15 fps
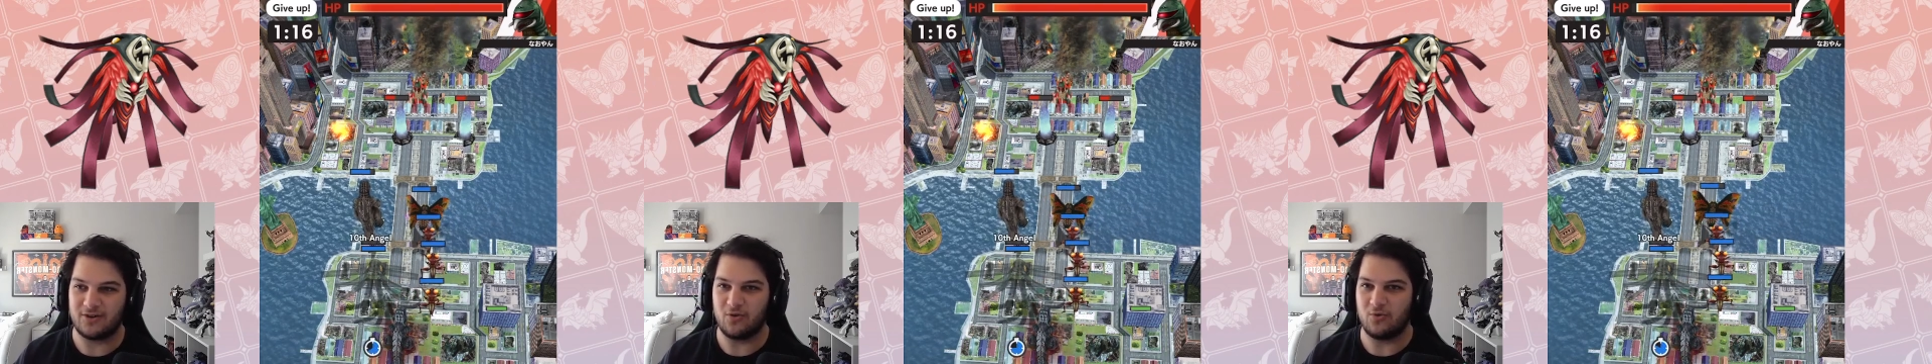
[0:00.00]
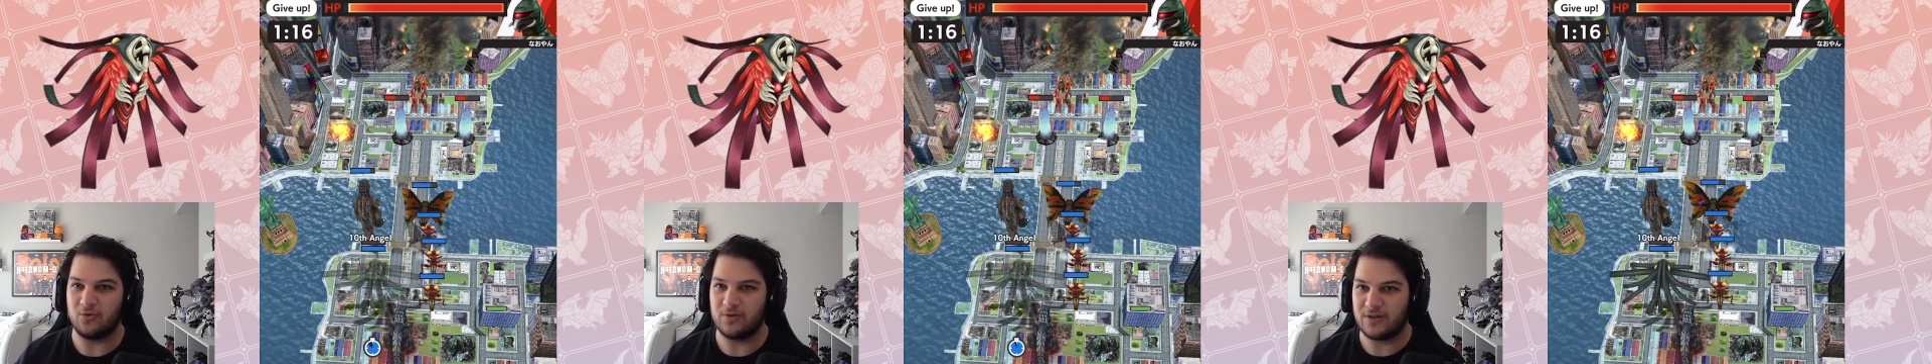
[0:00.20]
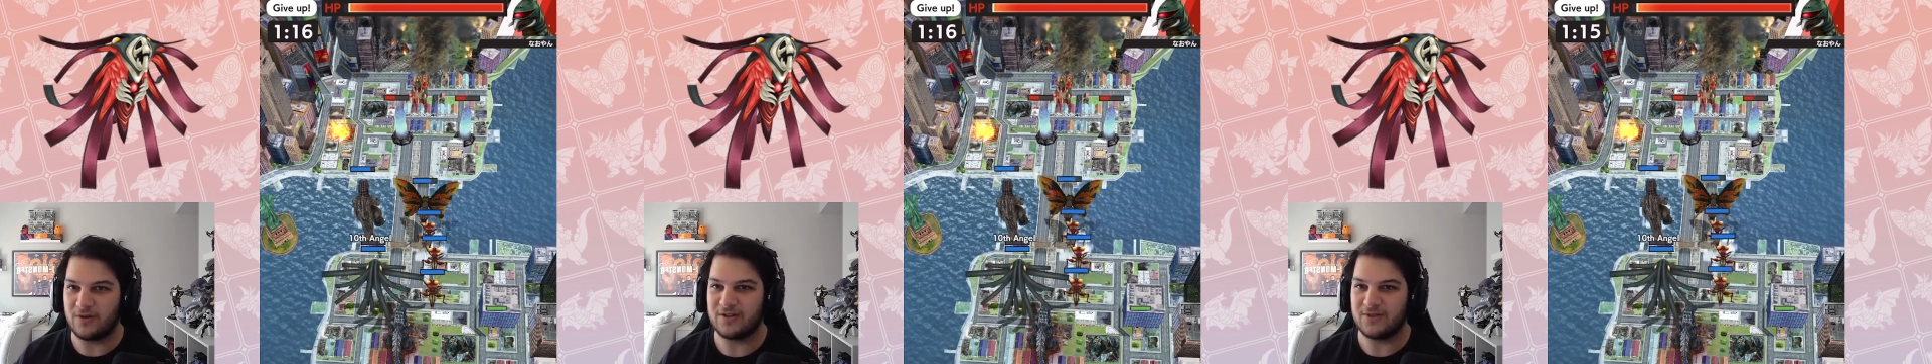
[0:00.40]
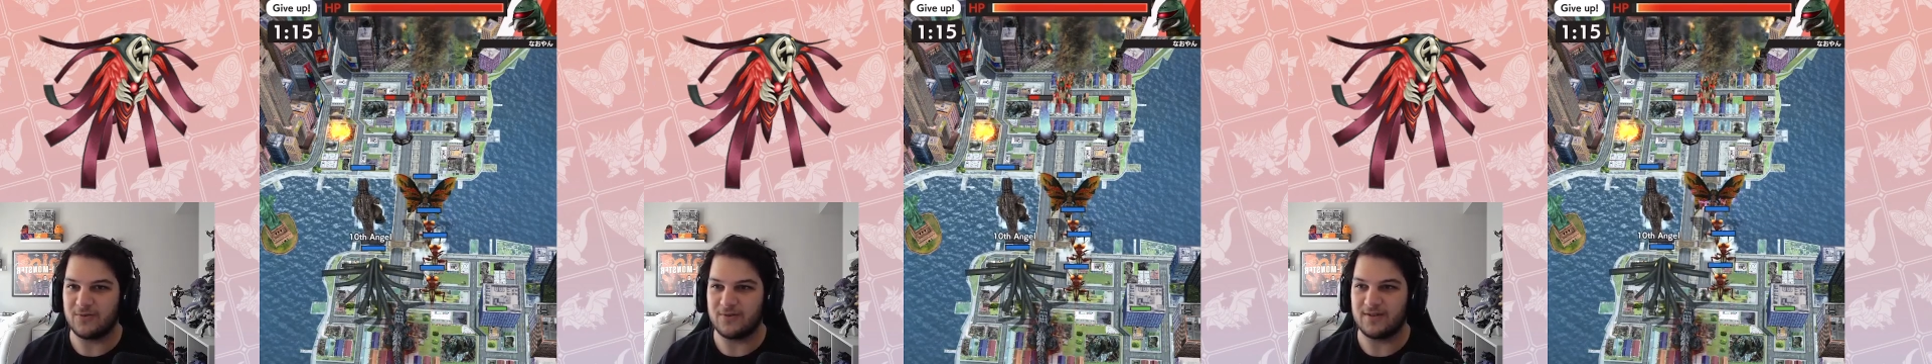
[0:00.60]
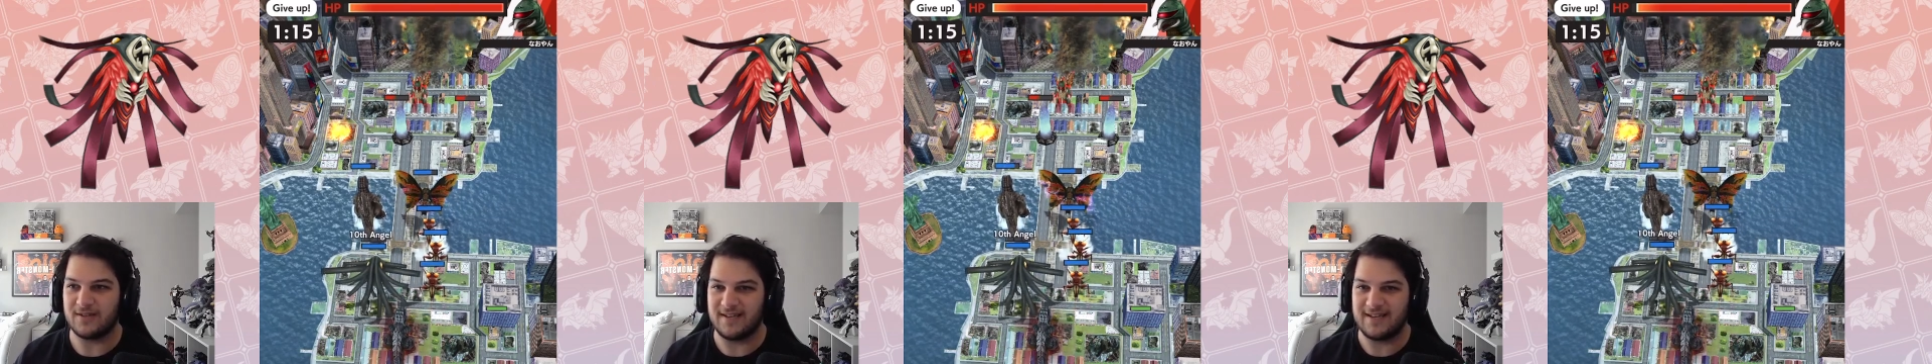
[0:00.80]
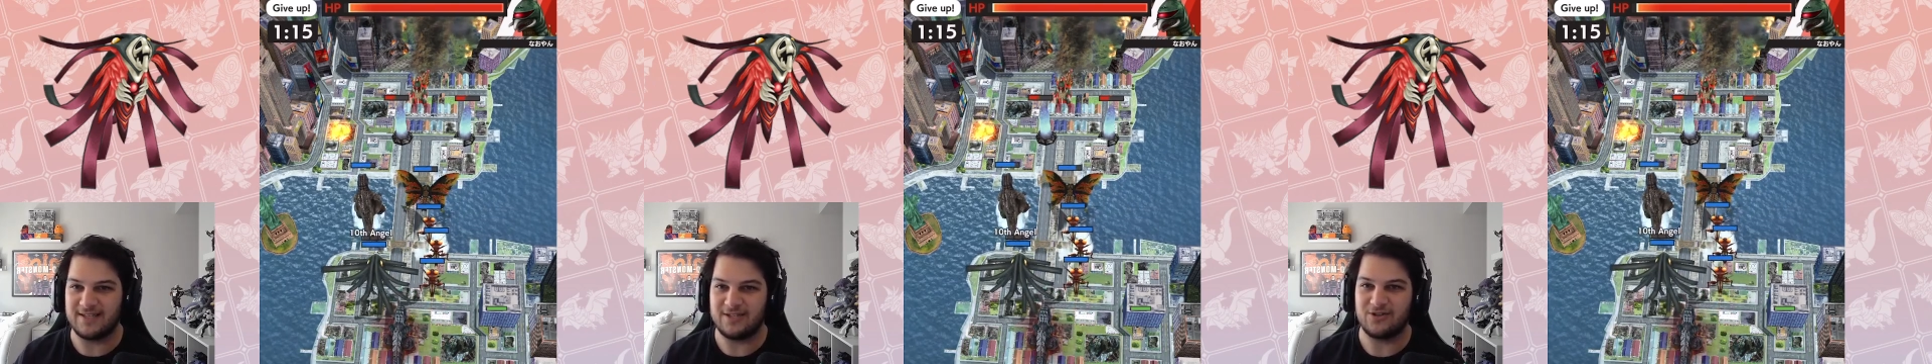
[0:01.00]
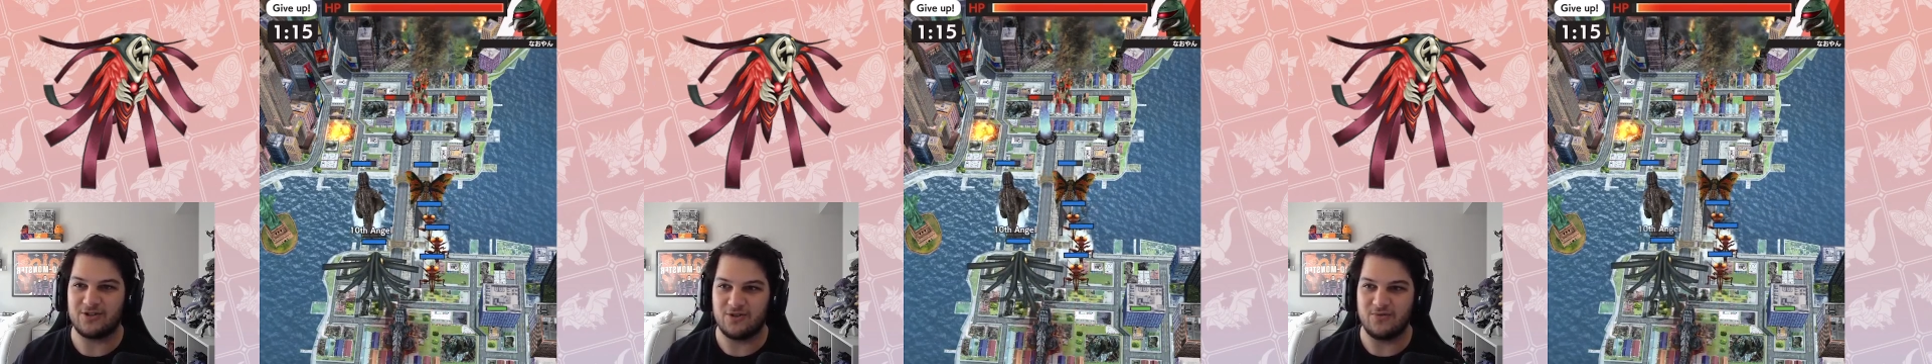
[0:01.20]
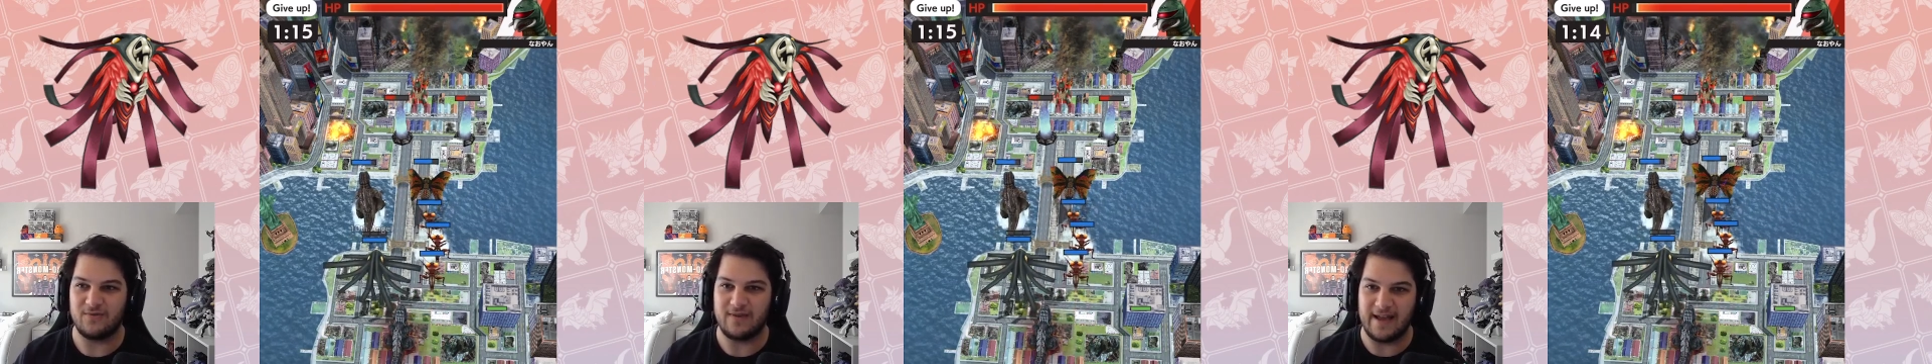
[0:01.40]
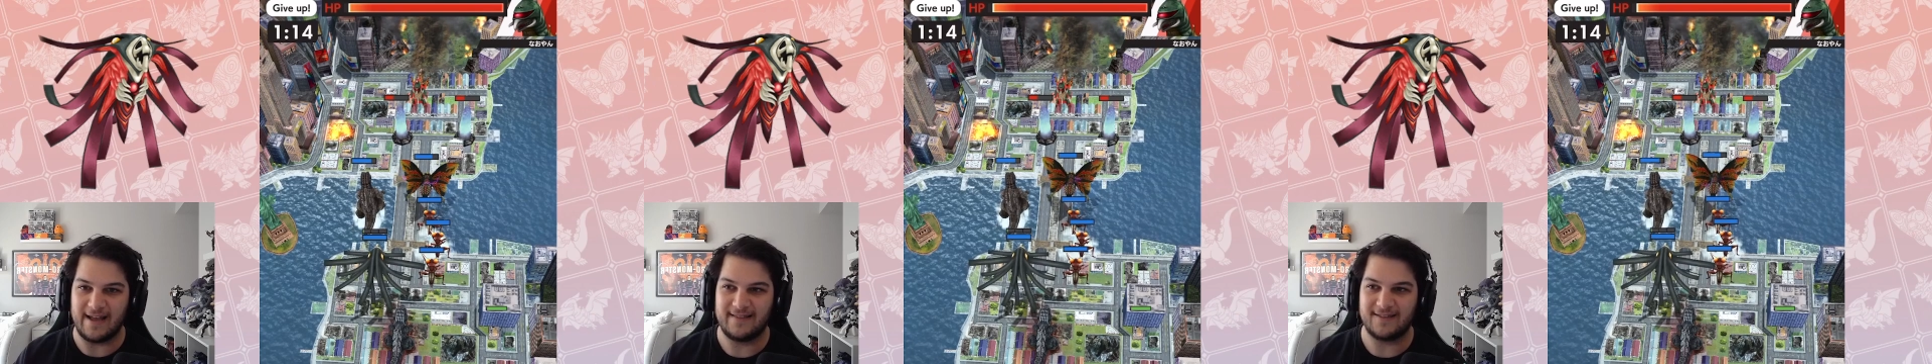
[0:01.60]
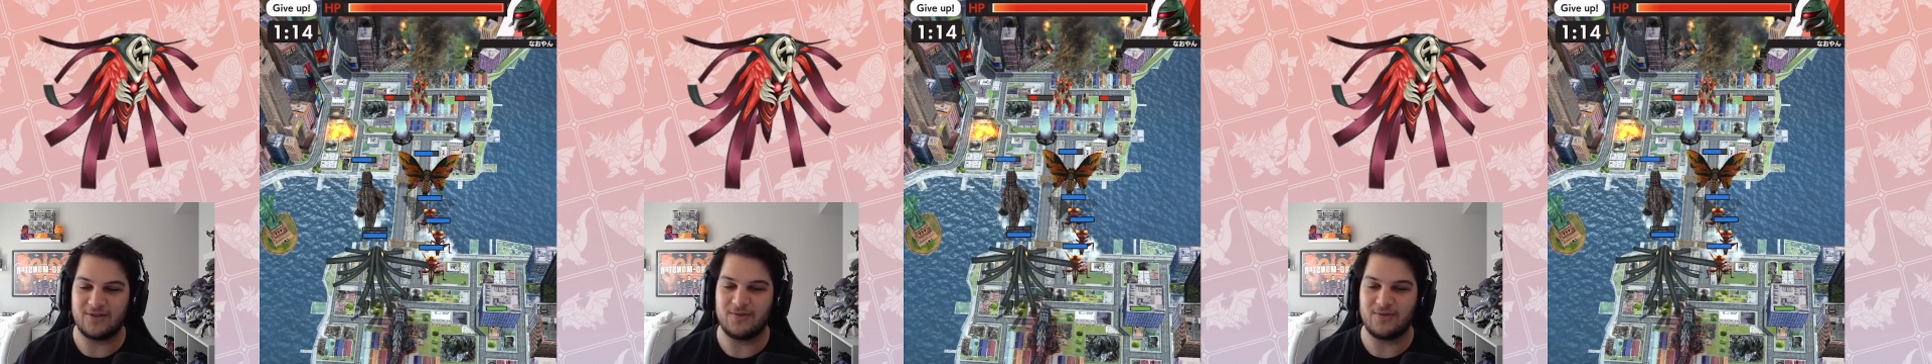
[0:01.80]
gold unit, so it's easier to get.